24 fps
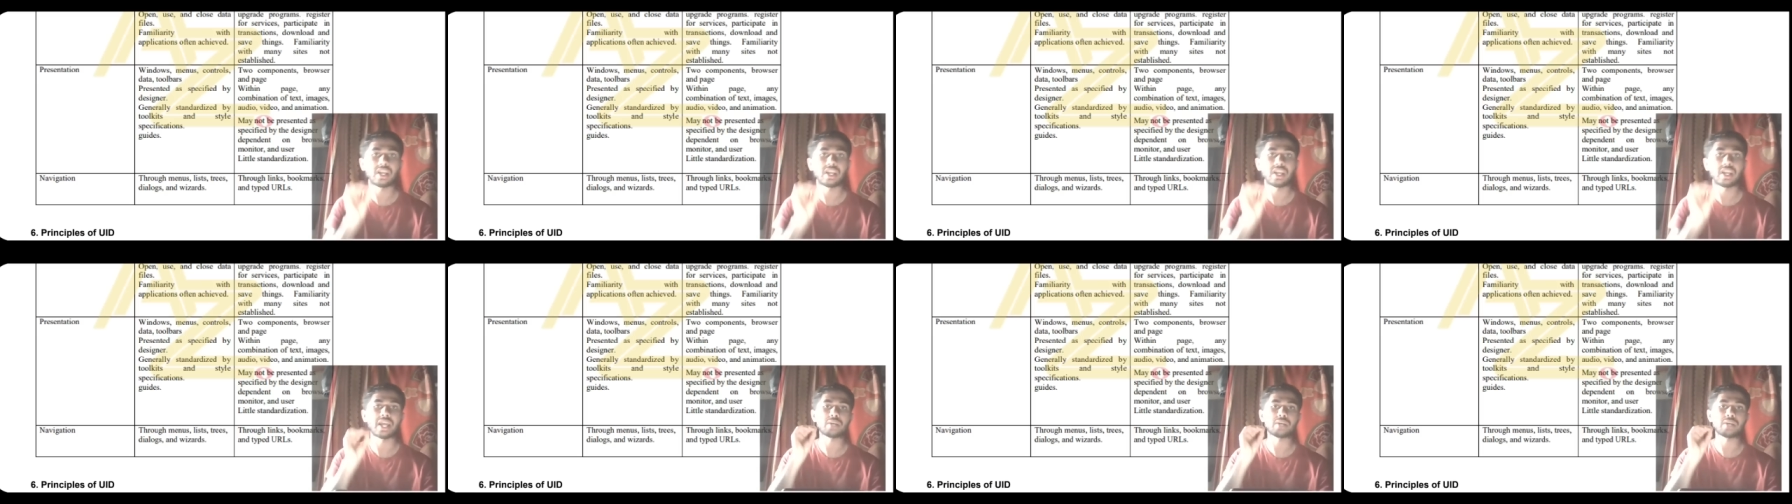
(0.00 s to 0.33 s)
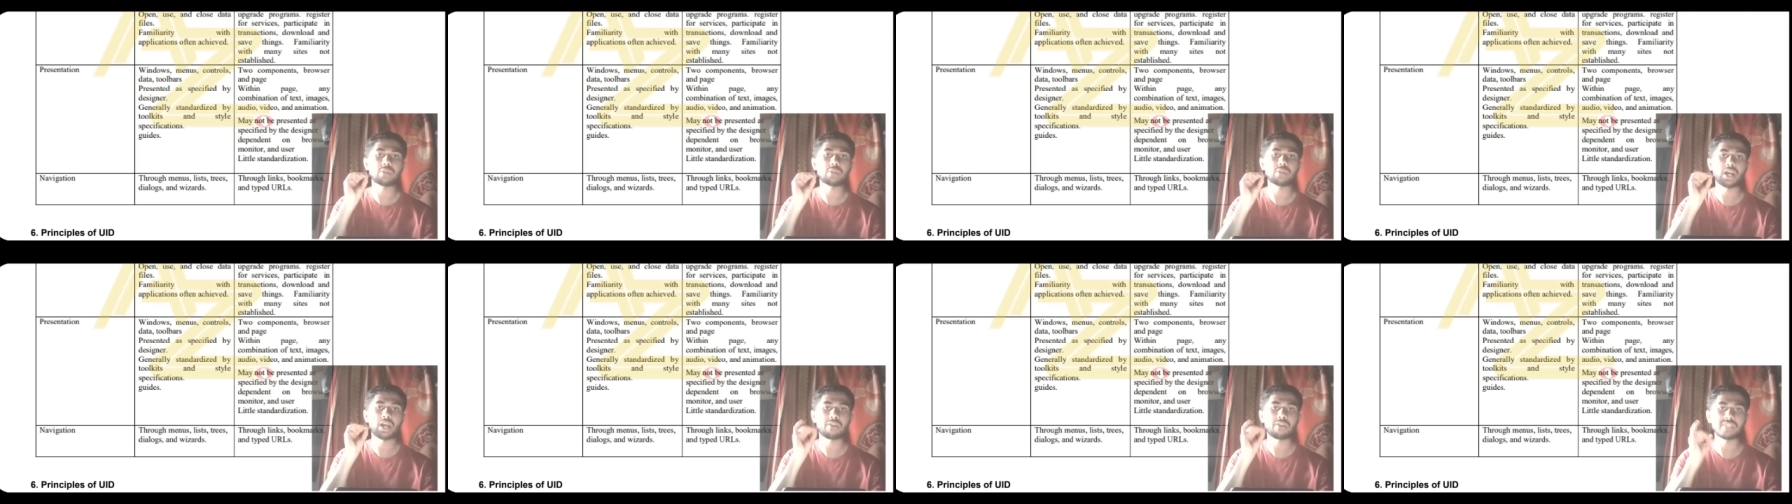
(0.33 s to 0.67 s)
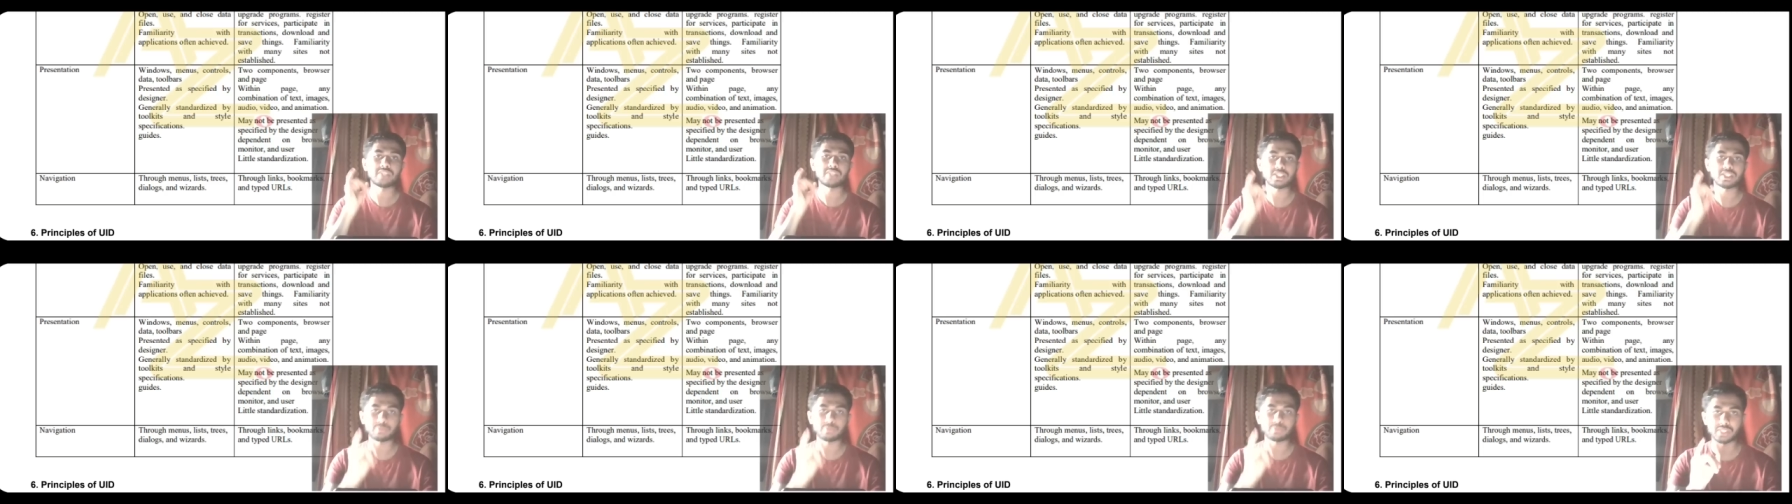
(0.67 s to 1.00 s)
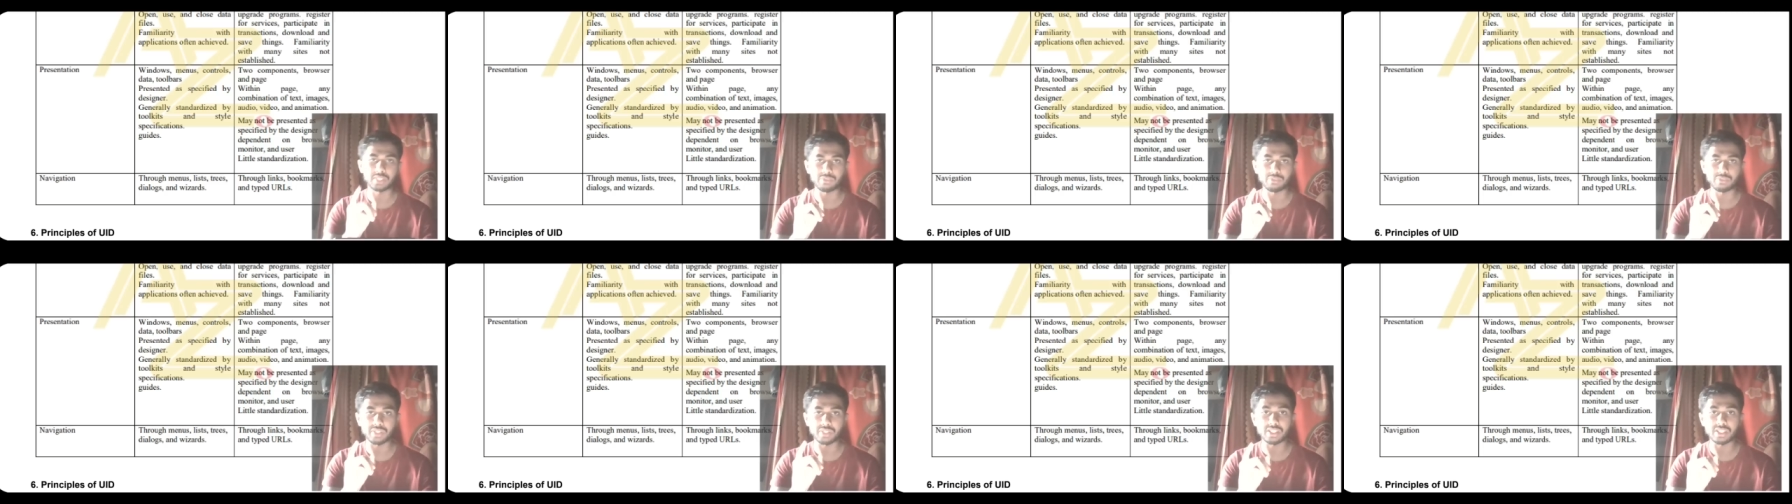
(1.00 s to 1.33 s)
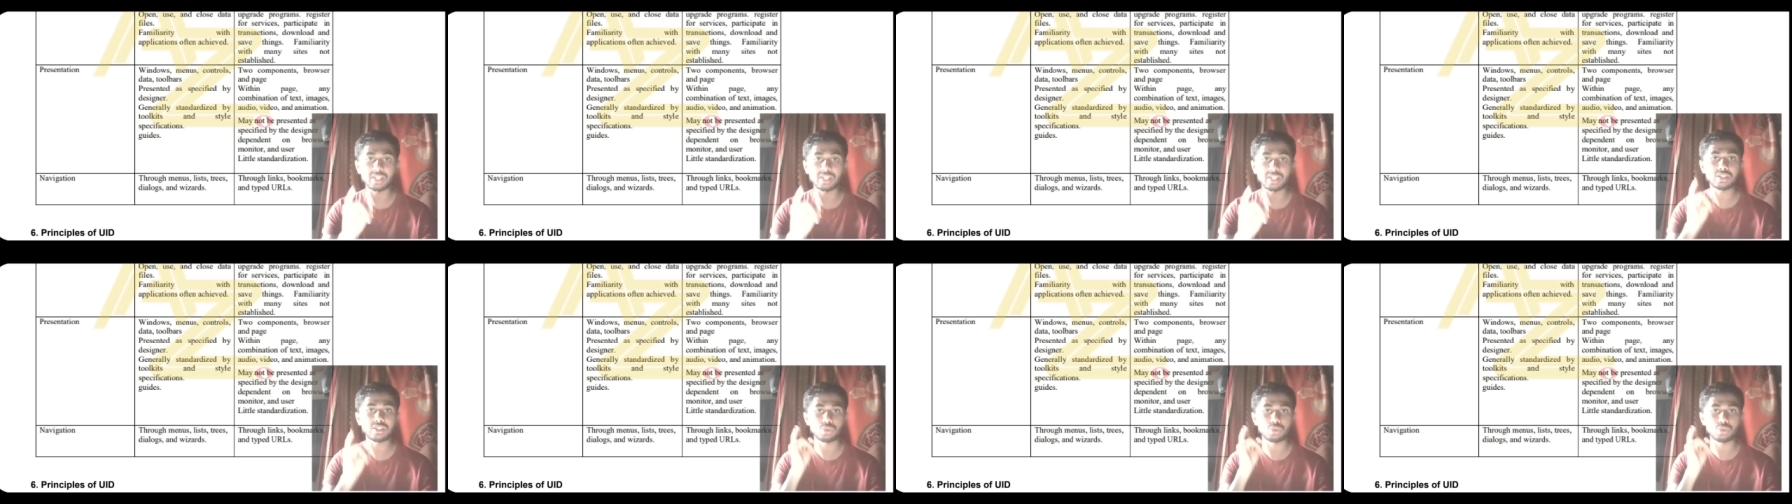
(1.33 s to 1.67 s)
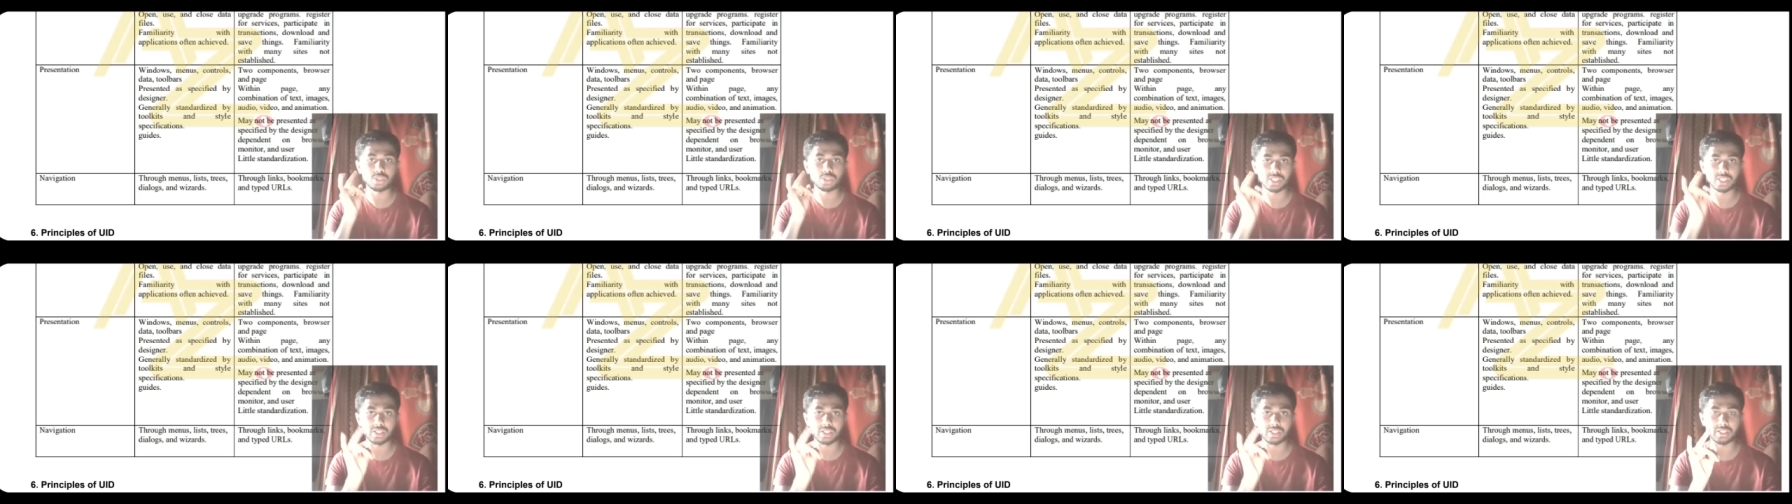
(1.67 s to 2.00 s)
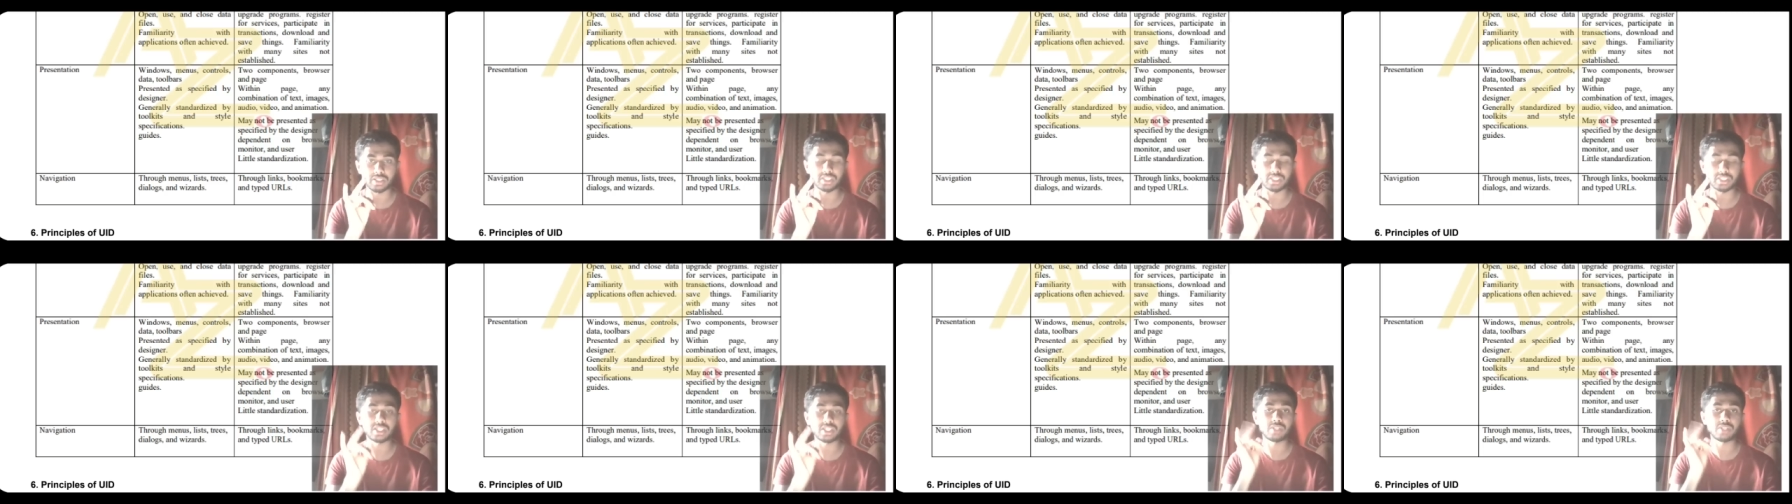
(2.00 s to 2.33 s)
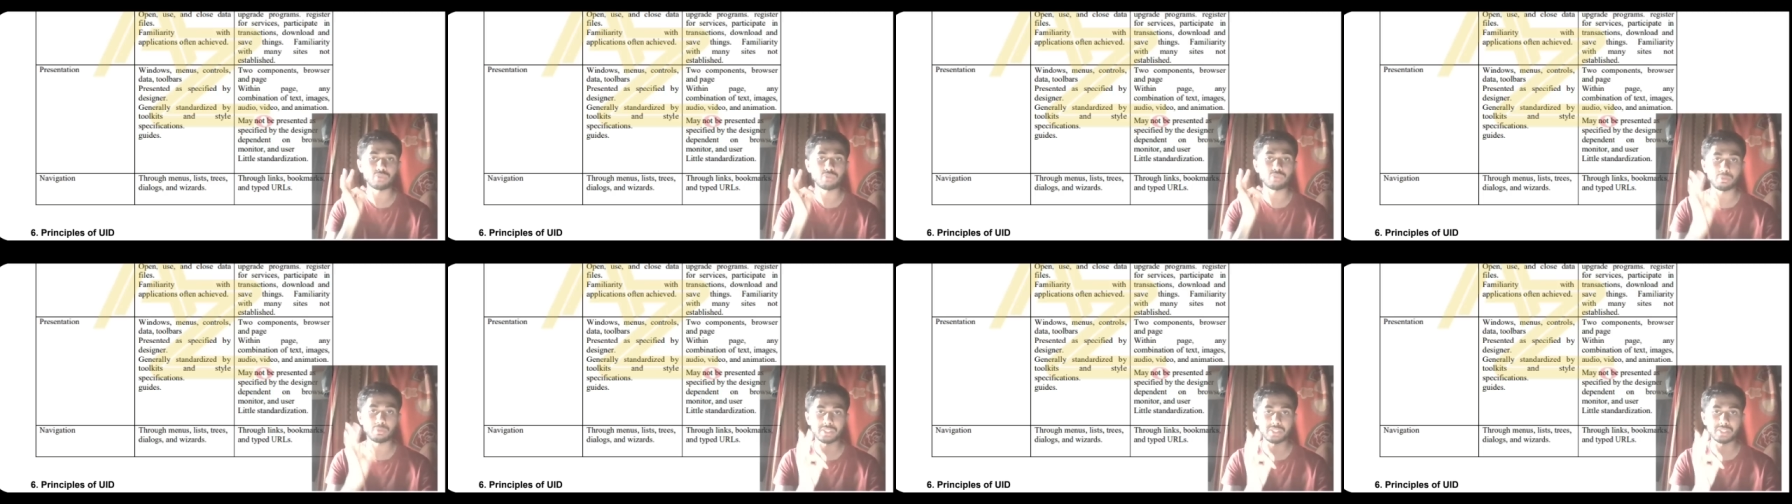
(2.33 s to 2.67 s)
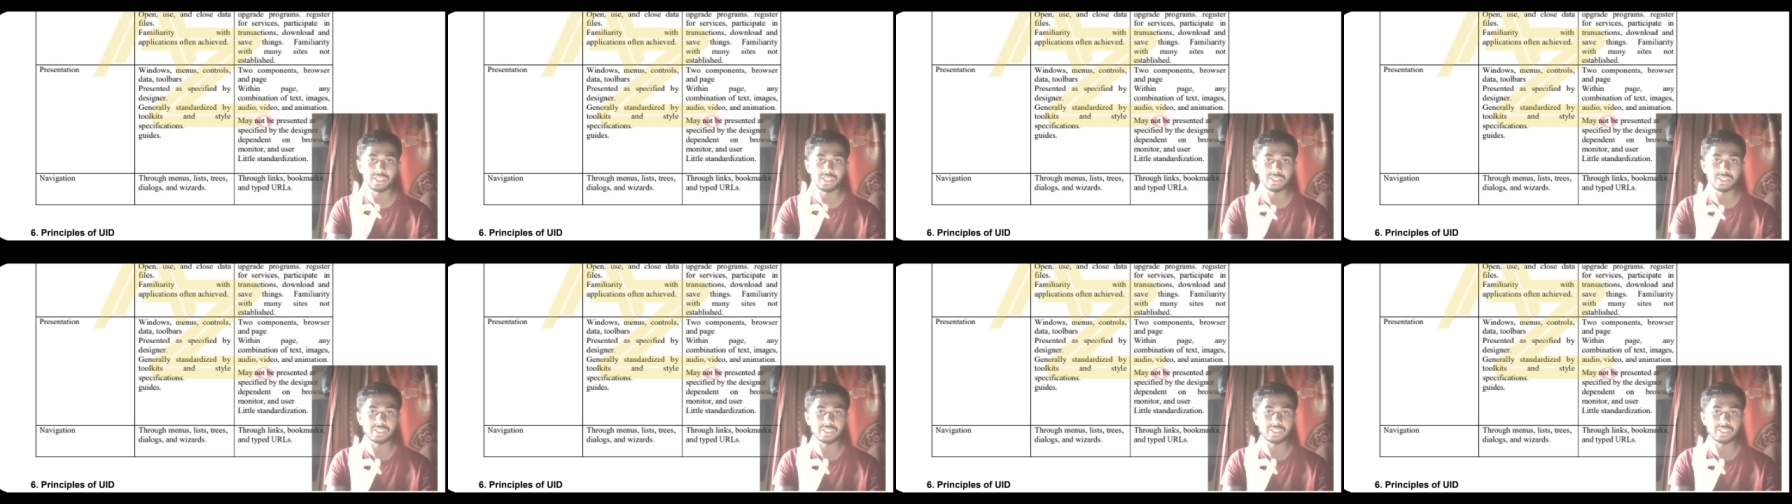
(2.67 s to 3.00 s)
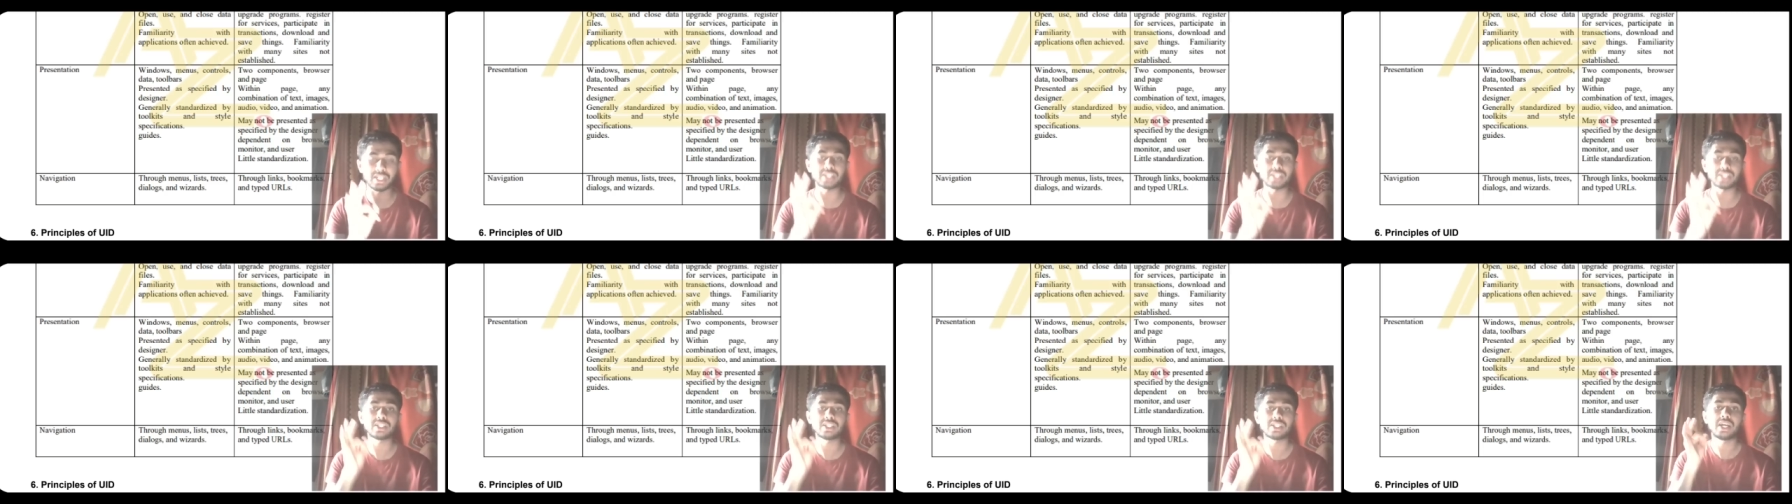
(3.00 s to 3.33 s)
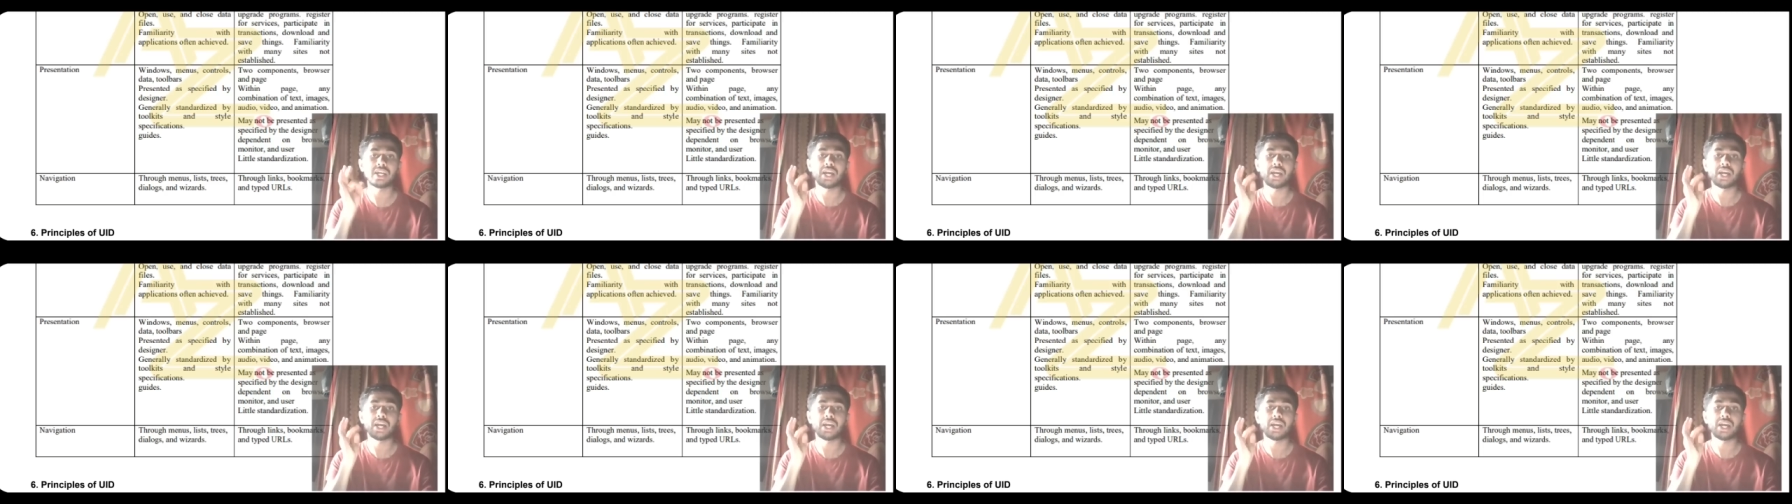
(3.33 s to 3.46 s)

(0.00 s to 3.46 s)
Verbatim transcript: like it will have the specific things sources are trusted information is nice